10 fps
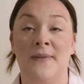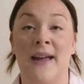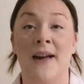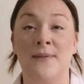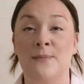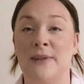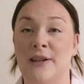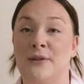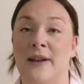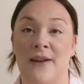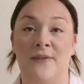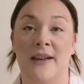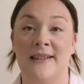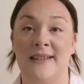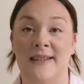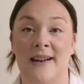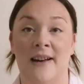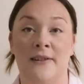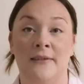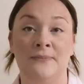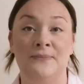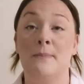They have some really good efficacy data.